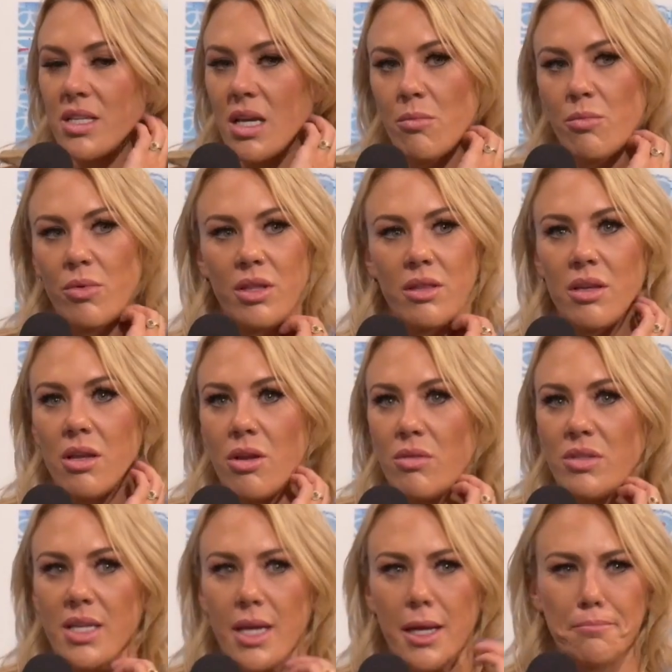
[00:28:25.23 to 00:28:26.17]
Yeah. Same with you
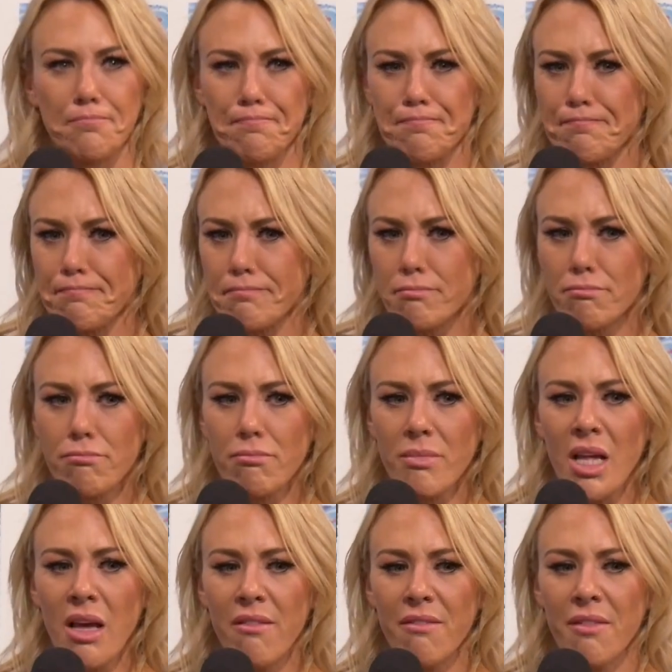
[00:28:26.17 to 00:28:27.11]
know, it's like
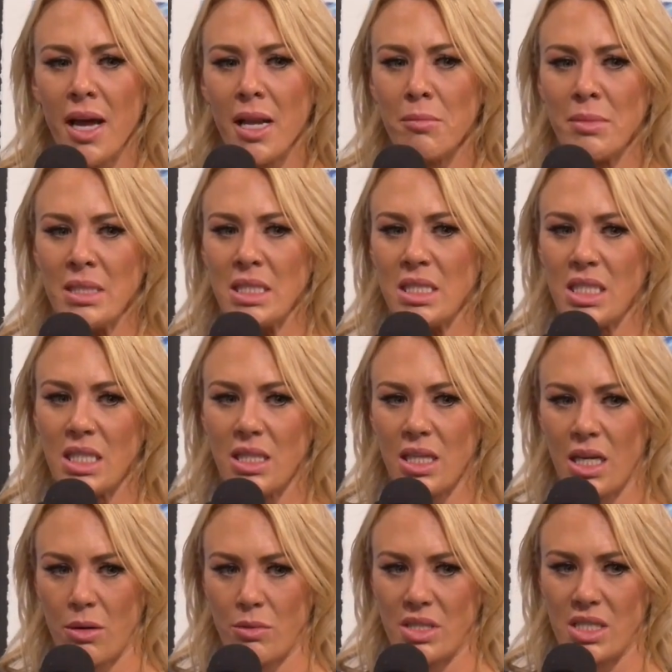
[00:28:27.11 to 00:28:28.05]
the vitamin D
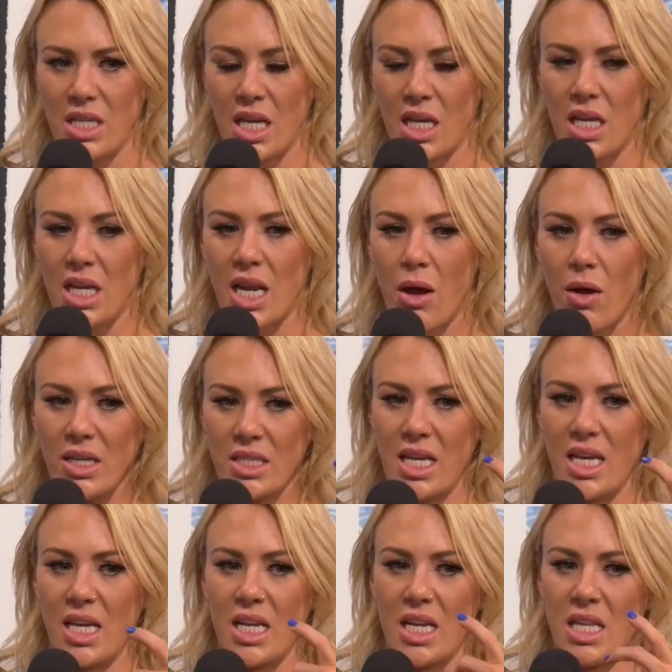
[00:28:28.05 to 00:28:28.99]
that I was taking. Now I
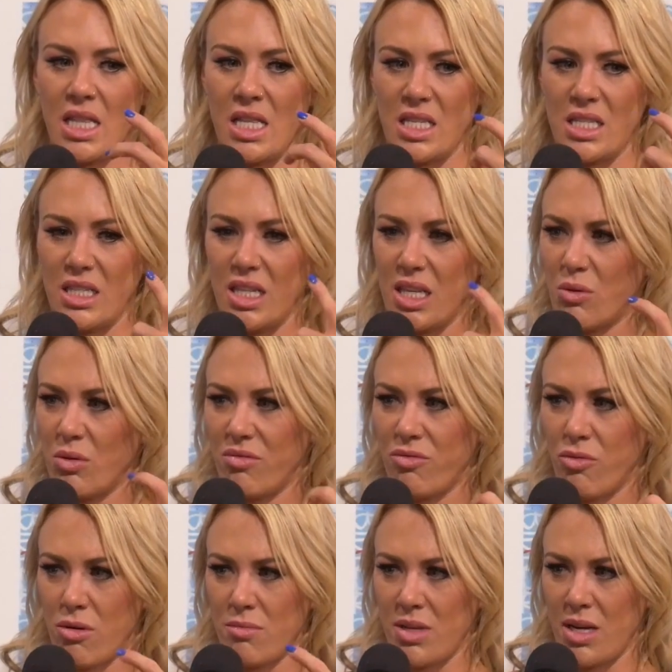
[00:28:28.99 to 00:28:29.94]
take it in this liquid
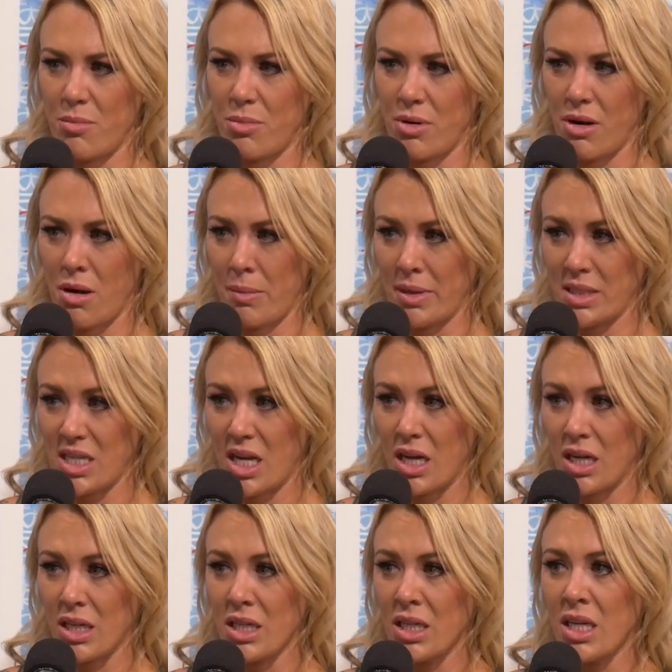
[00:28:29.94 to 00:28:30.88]
form that I put it on my
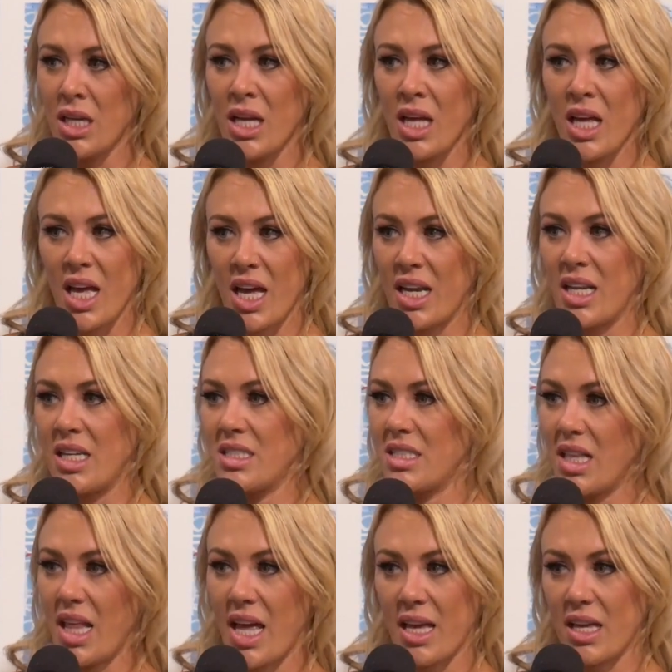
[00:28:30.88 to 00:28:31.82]
tongue, and
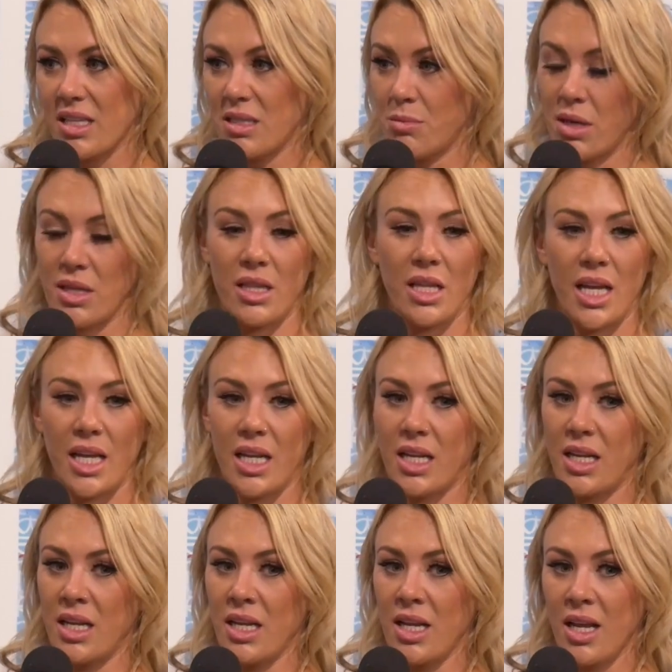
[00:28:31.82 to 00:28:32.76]
it's like it's
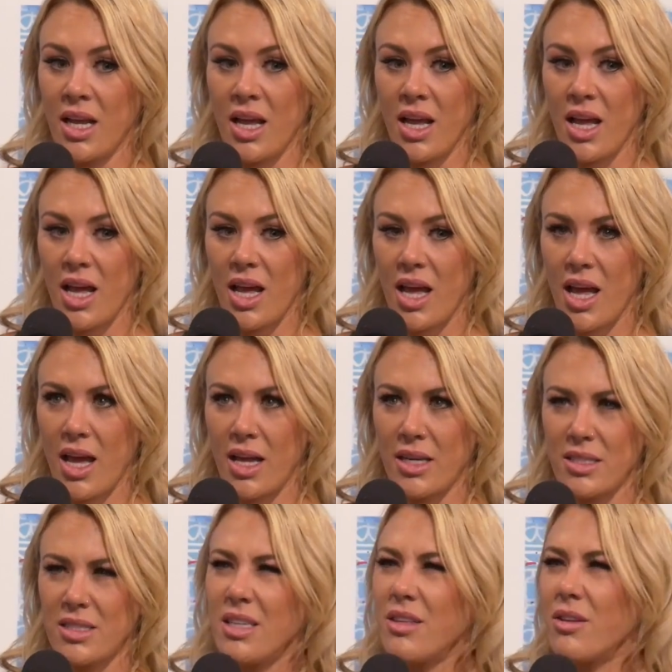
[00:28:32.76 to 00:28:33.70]
methylated,
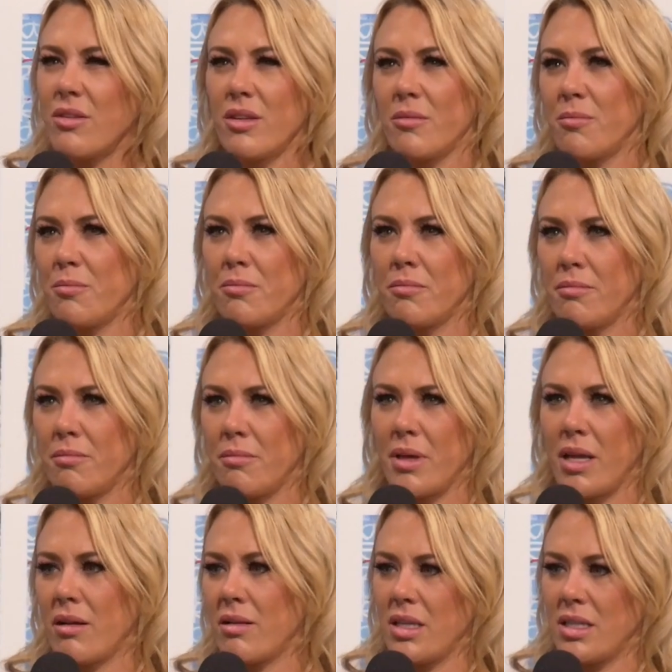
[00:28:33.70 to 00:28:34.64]
and it's either the
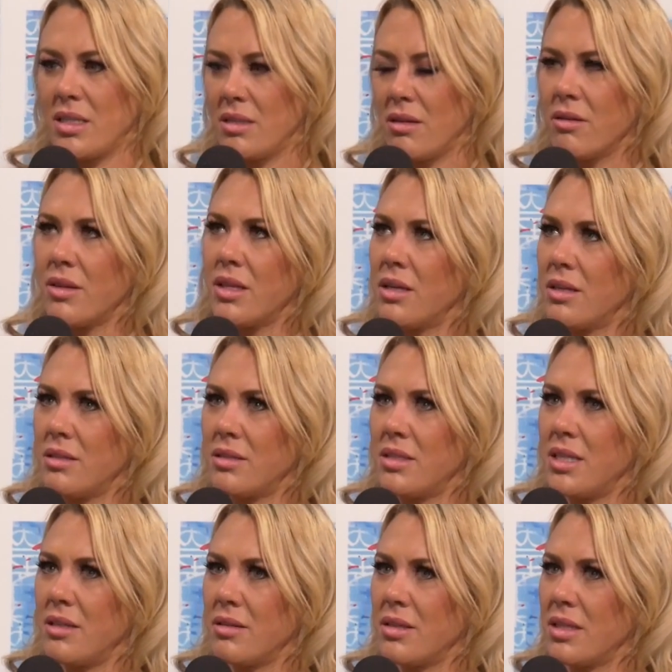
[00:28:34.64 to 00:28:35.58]
B or the or the
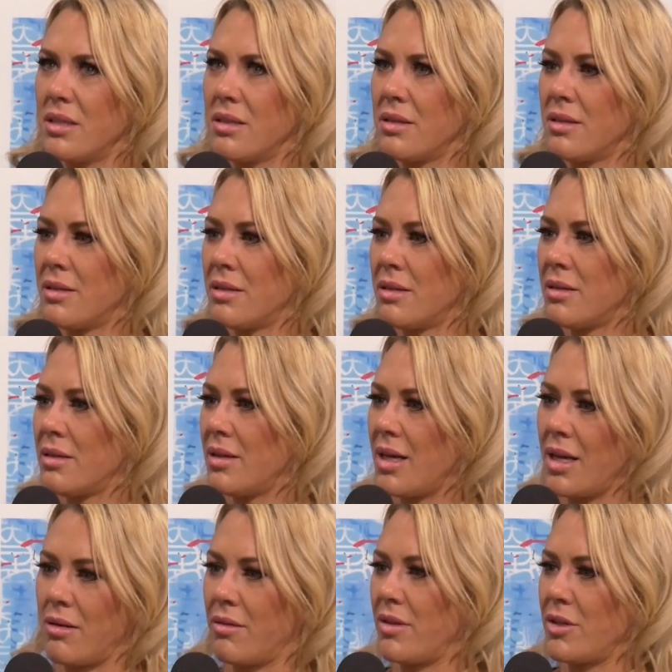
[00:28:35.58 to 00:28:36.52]
D or the
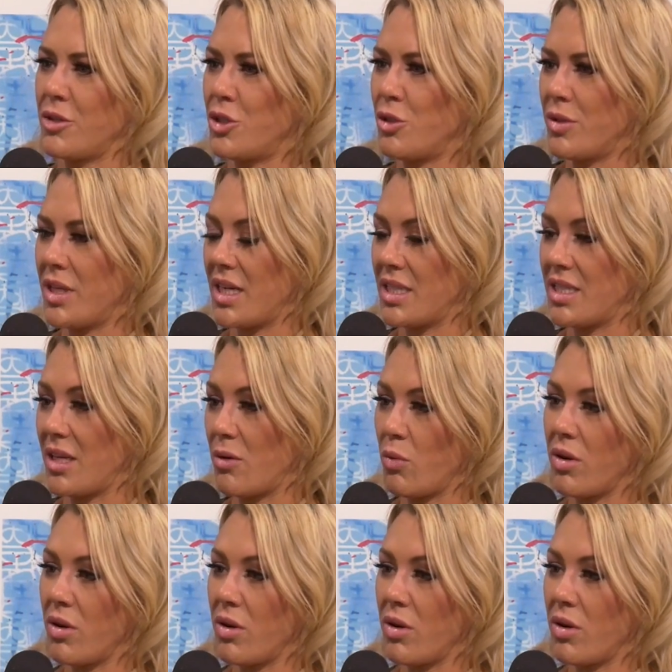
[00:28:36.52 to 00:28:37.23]
I don't know. There's two that I take.